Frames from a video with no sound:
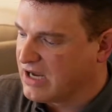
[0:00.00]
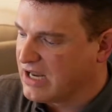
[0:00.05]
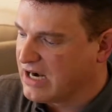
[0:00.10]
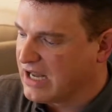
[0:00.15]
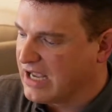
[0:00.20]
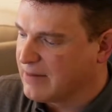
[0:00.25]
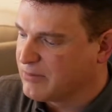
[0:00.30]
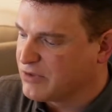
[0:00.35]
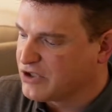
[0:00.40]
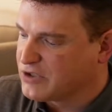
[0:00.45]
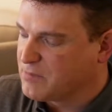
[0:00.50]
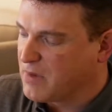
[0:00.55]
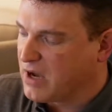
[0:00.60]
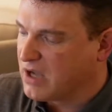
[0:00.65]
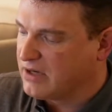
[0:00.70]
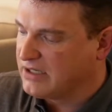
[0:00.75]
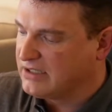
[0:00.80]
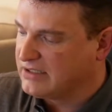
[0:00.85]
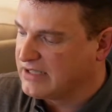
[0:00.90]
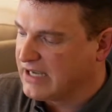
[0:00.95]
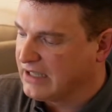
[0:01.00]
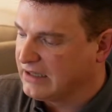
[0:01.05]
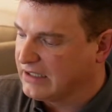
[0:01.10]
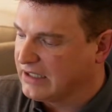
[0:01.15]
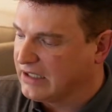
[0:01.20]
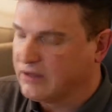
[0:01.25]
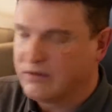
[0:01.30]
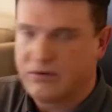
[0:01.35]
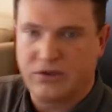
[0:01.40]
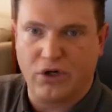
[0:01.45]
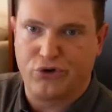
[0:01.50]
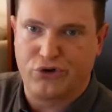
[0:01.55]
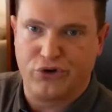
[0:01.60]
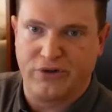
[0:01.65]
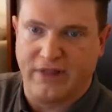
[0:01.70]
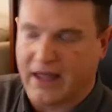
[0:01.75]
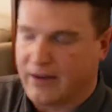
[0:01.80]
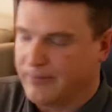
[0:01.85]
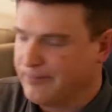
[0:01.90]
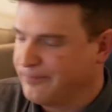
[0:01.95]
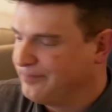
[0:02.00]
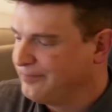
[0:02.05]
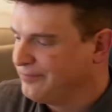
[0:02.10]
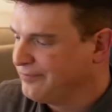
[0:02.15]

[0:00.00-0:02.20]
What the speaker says: and I am responding daily. Don't do that.